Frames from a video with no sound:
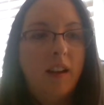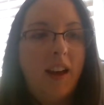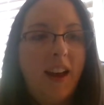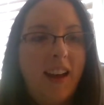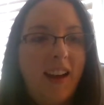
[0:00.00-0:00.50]

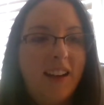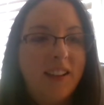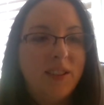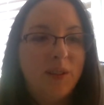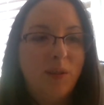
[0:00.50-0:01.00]
Hey
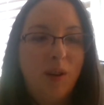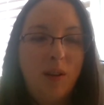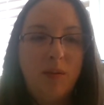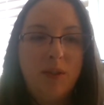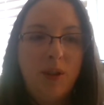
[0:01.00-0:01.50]
guys,
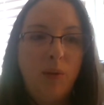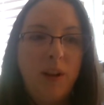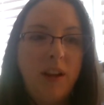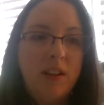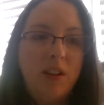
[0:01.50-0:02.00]
welcome to
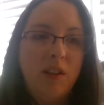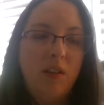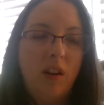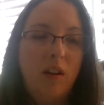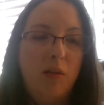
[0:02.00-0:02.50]
week
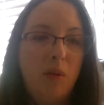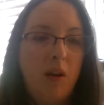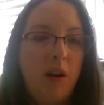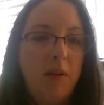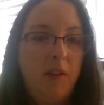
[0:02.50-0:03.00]
2 of
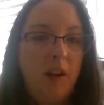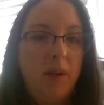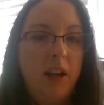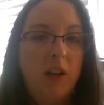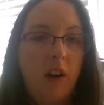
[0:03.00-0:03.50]
program
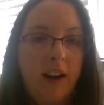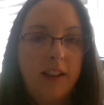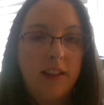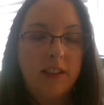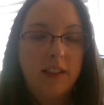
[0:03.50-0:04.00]
development and
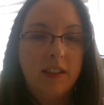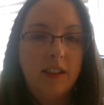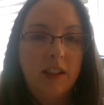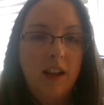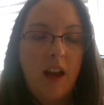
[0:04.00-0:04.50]
grants.
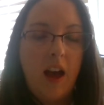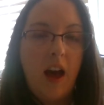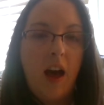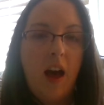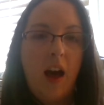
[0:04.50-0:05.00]

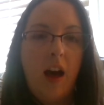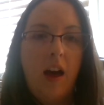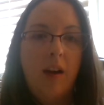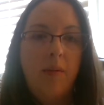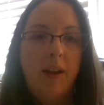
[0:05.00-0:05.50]

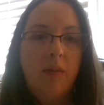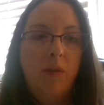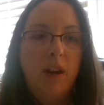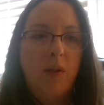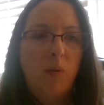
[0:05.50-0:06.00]
In
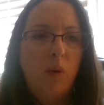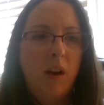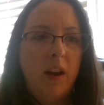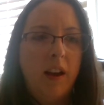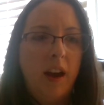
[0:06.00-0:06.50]
week
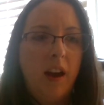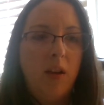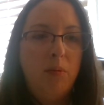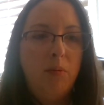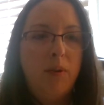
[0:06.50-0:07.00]
1, I
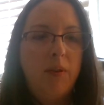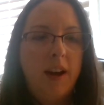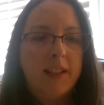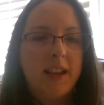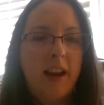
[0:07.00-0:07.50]
hope you
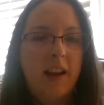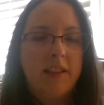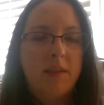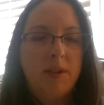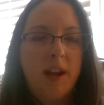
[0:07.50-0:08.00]
guys had
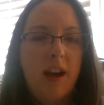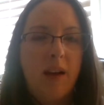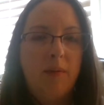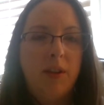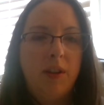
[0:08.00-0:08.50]
some
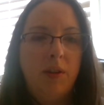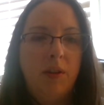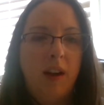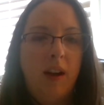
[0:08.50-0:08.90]
time to